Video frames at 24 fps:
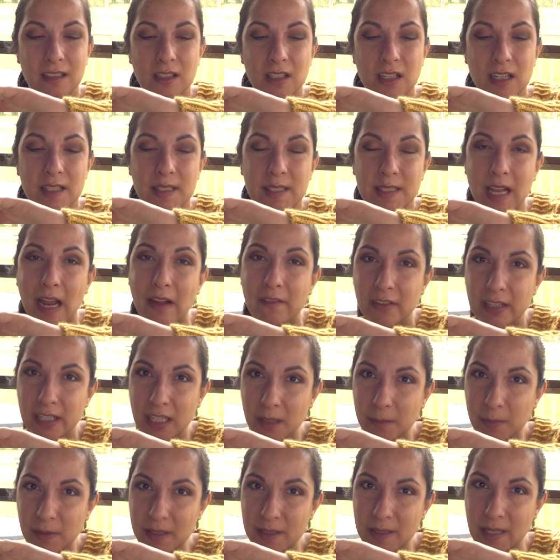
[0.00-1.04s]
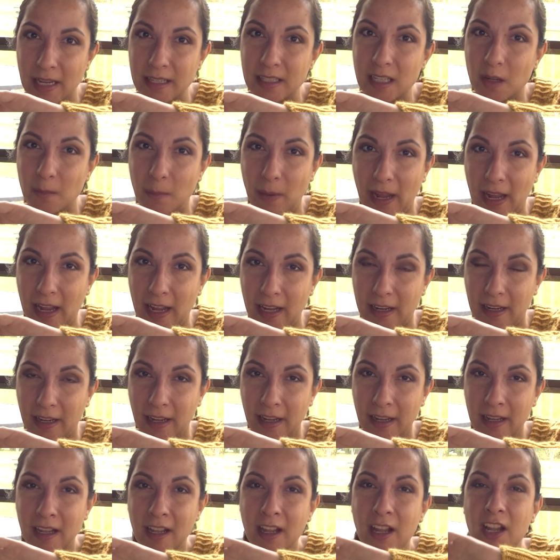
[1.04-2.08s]
70%
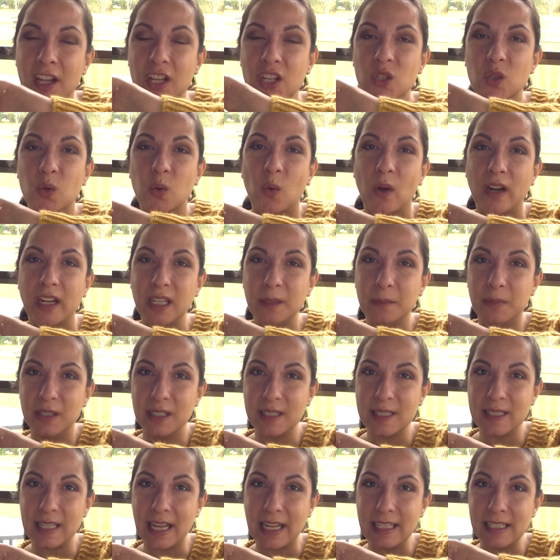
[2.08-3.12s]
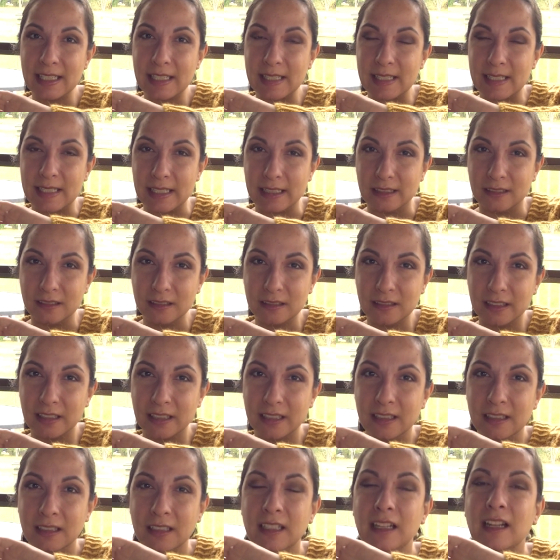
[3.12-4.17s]
alpaca, 20% silk,
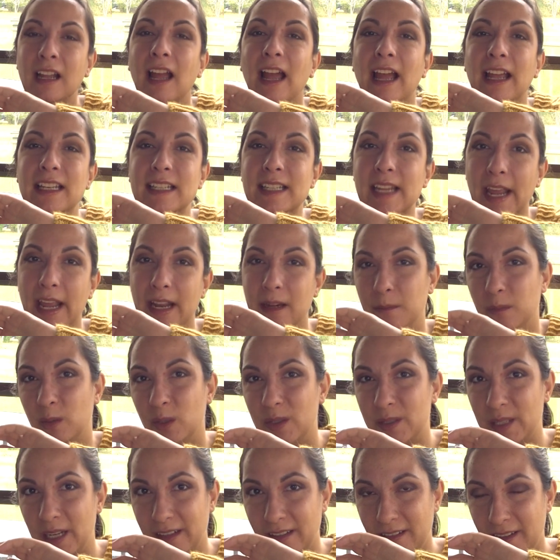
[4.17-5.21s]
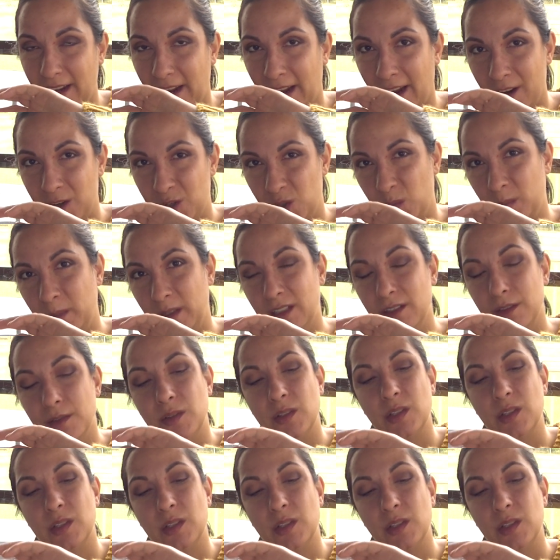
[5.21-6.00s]
and 10% cashmere.